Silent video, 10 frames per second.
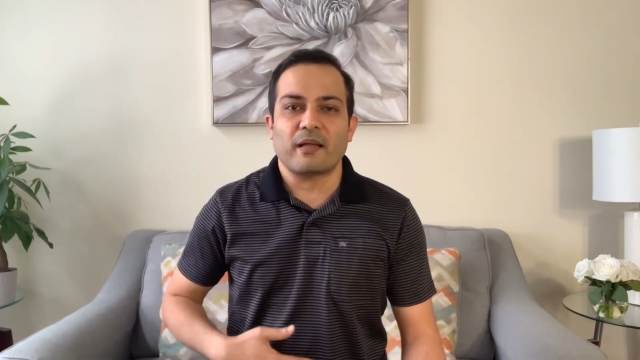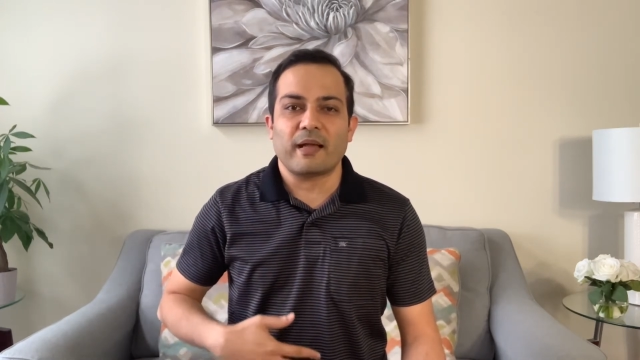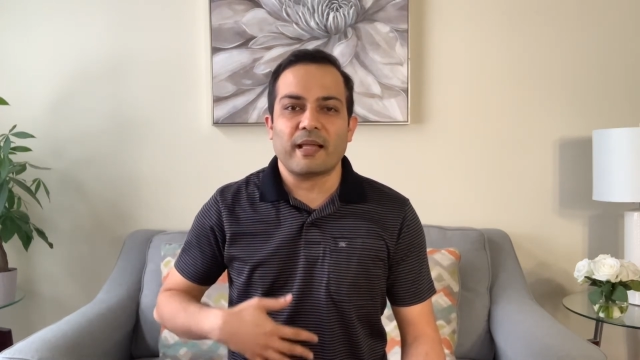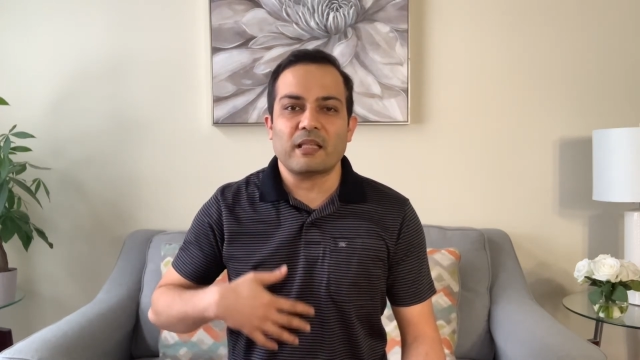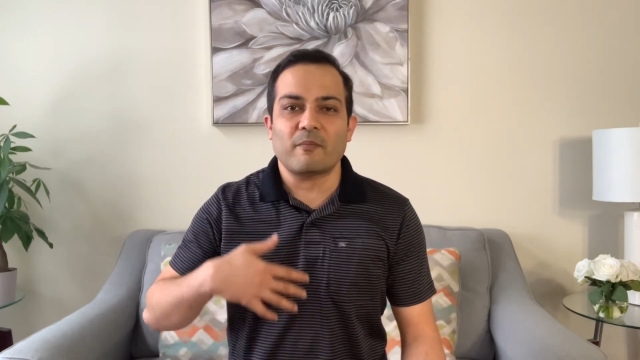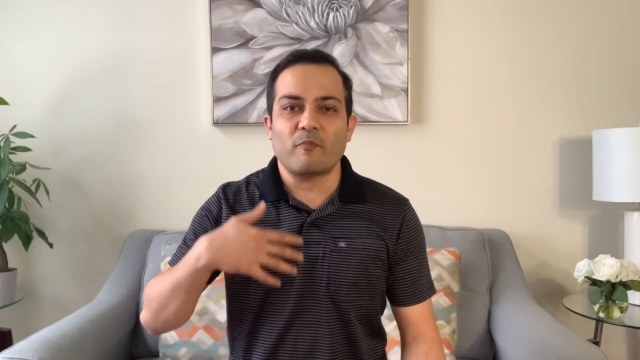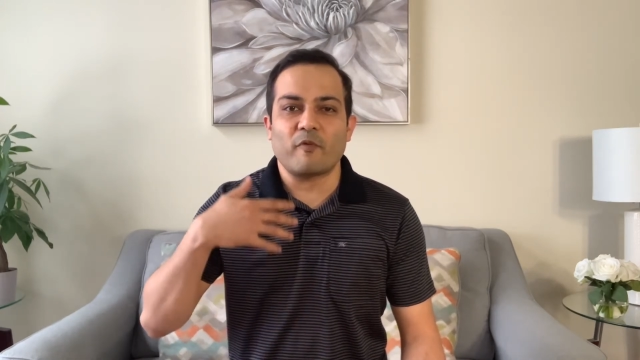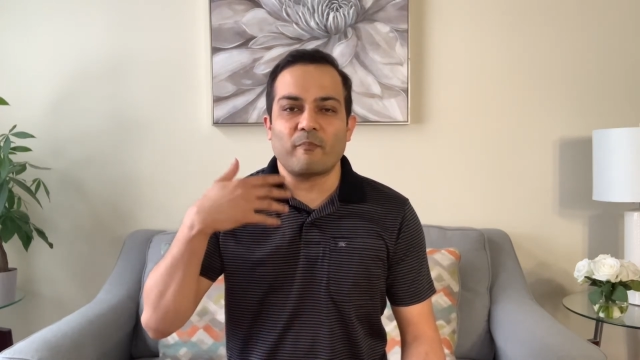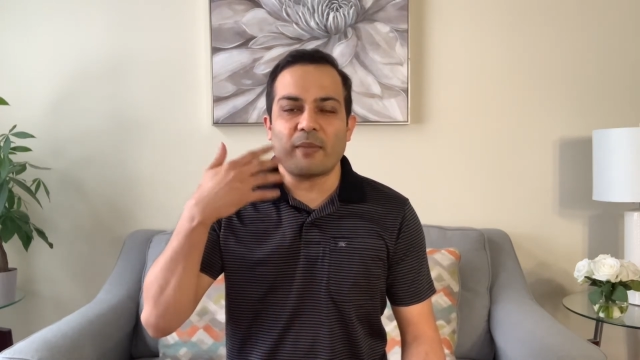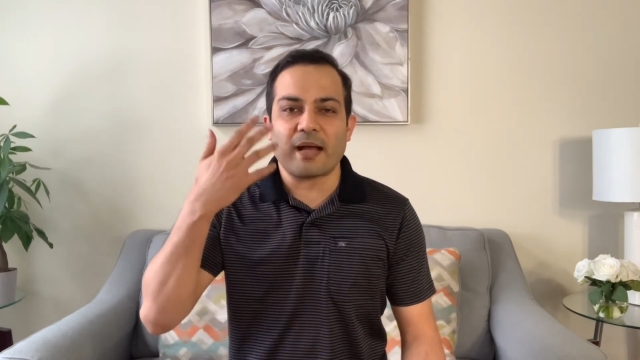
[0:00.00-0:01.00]
and then
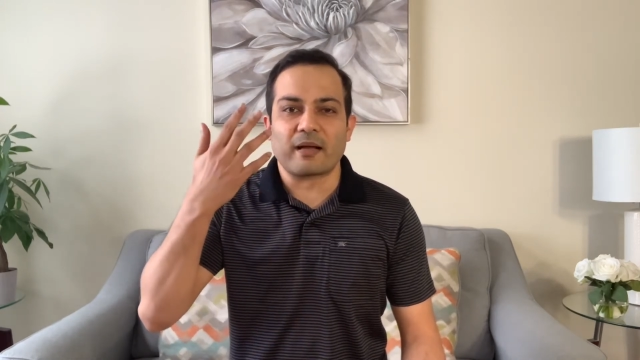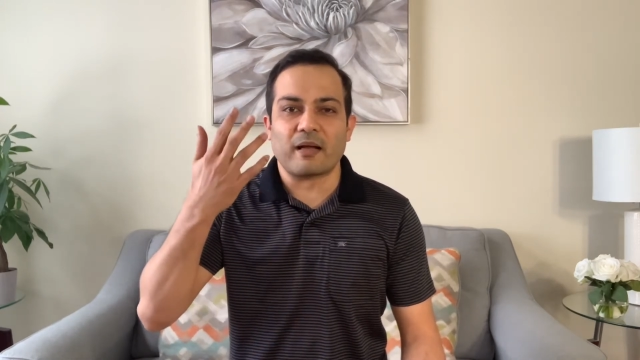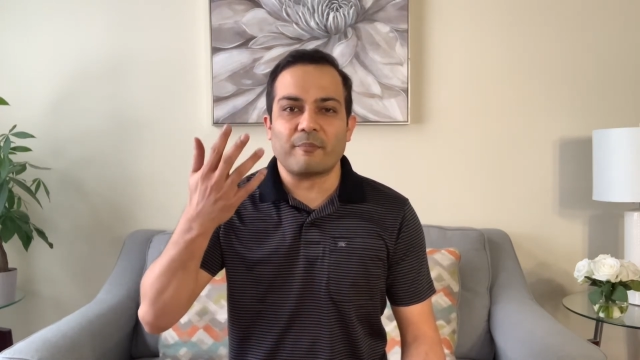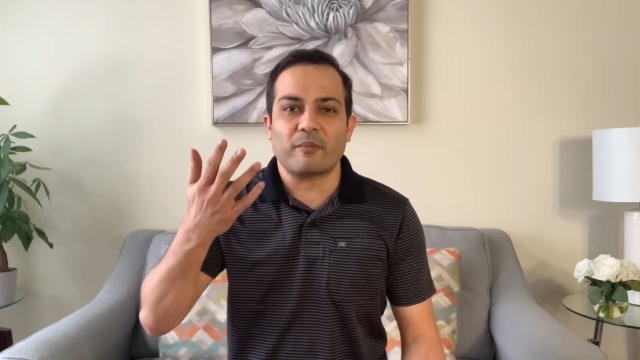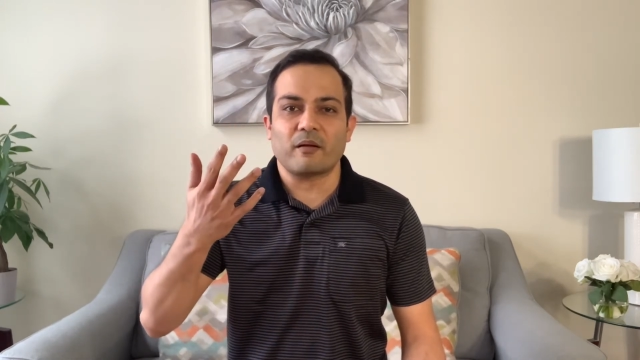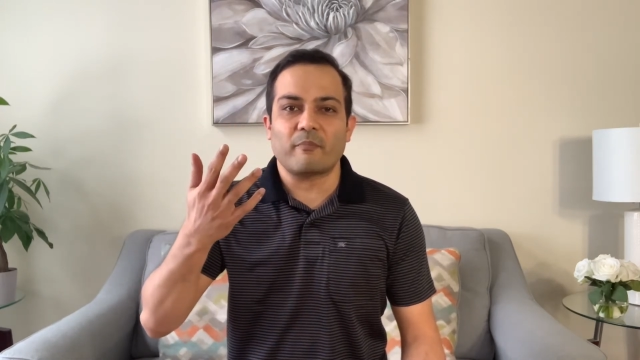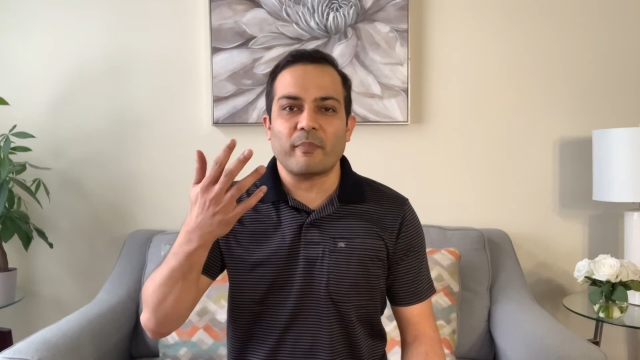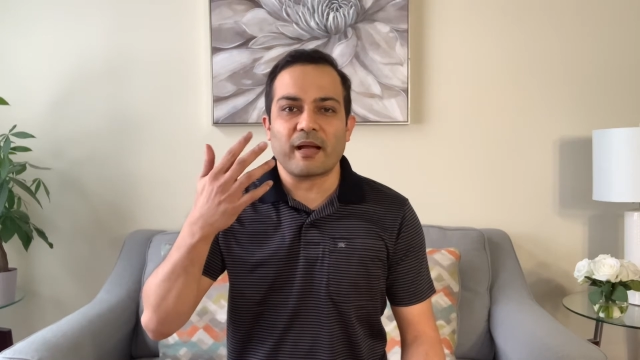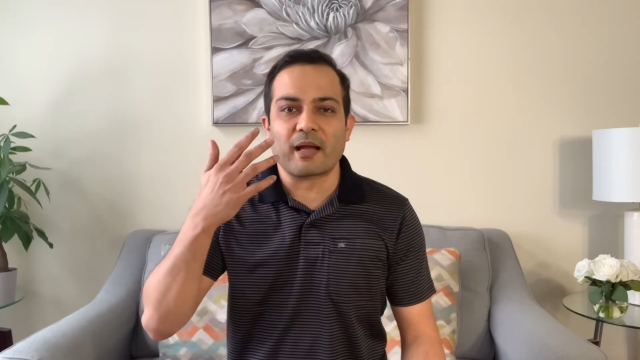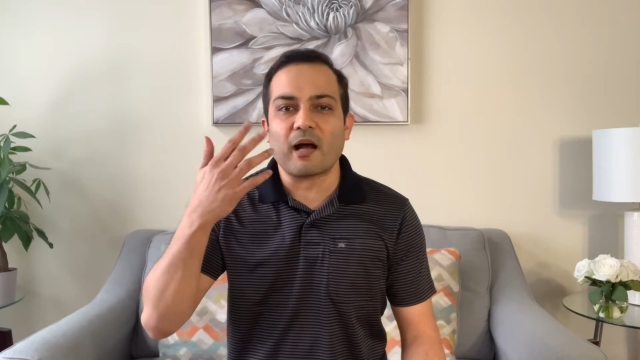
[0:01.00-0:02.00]
back up,
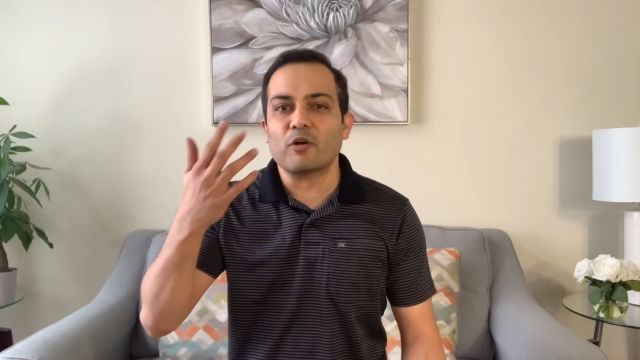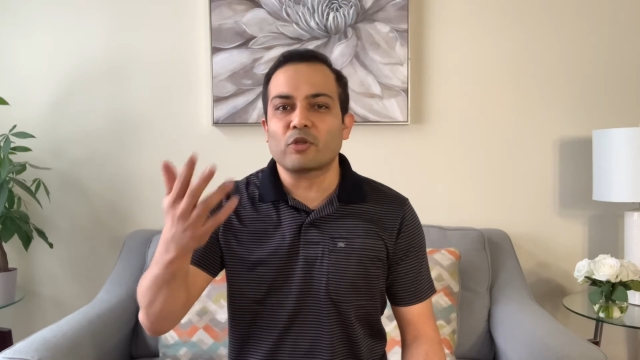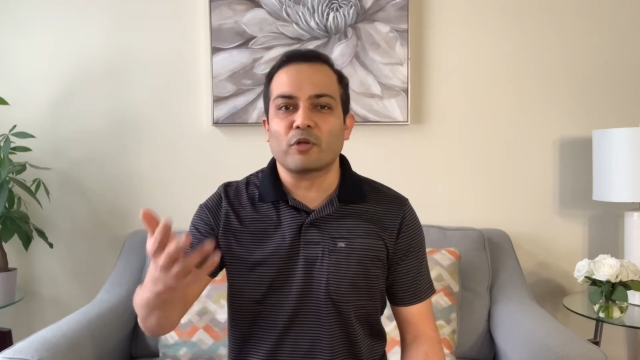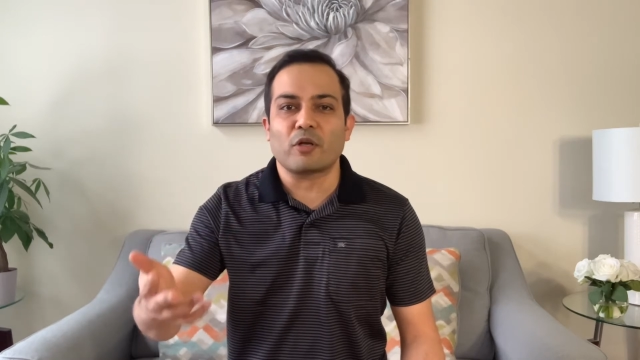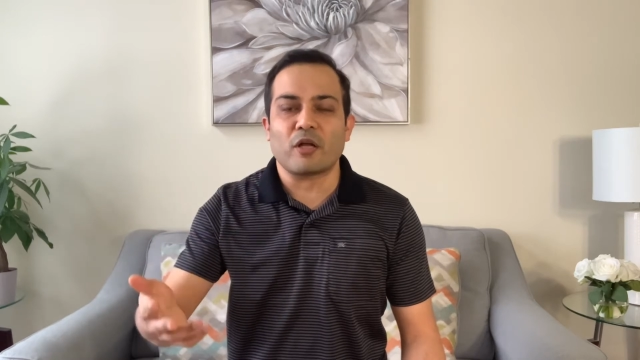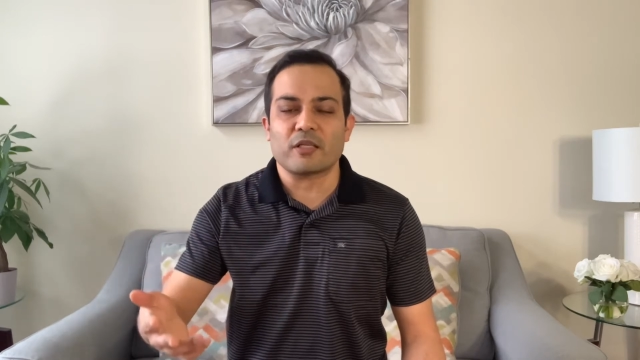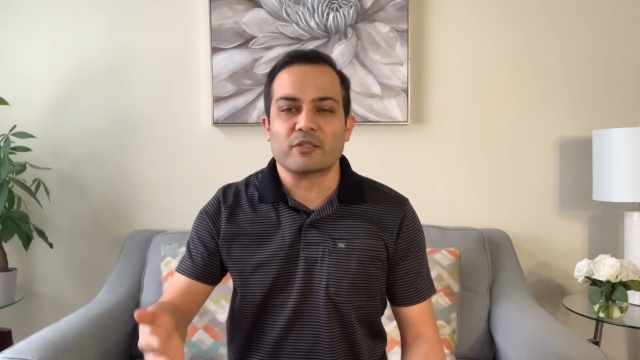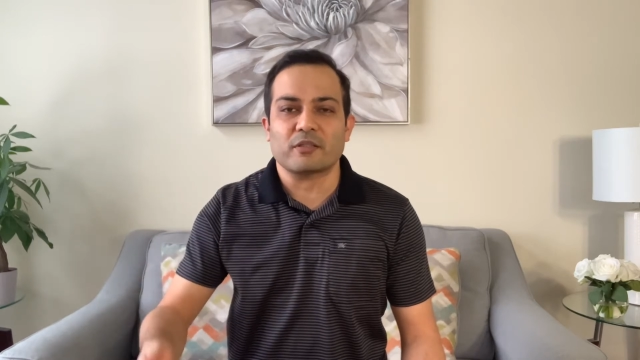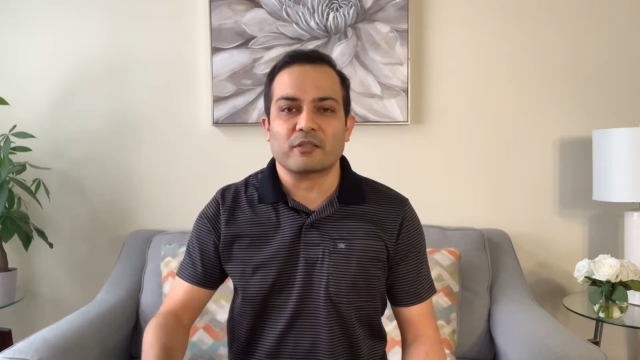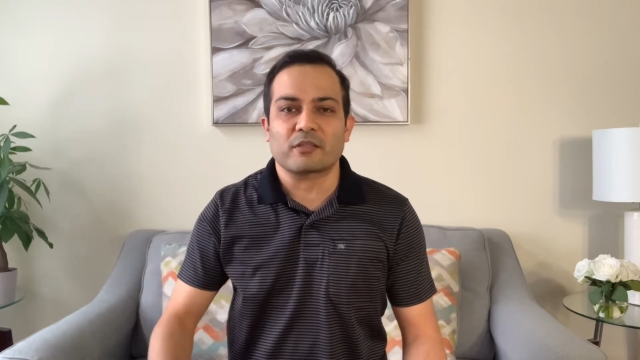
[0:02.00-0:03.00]
back out to your
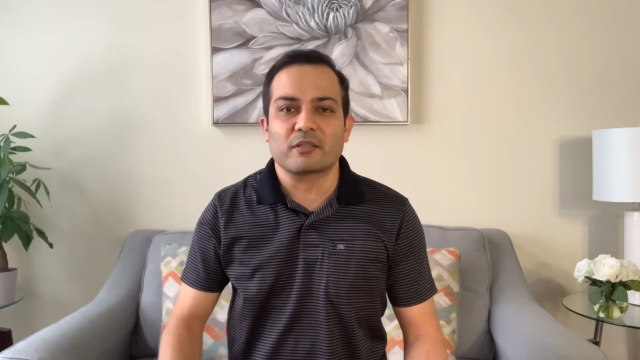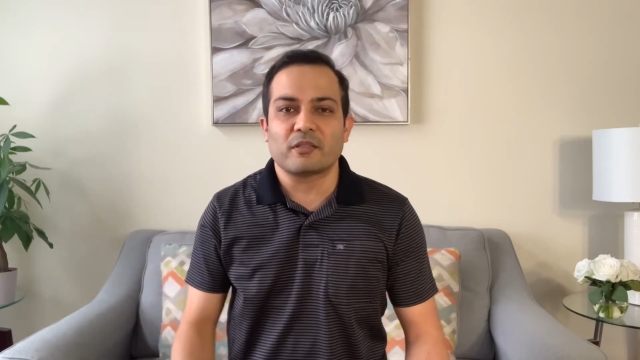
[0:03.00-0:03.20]
nostrils.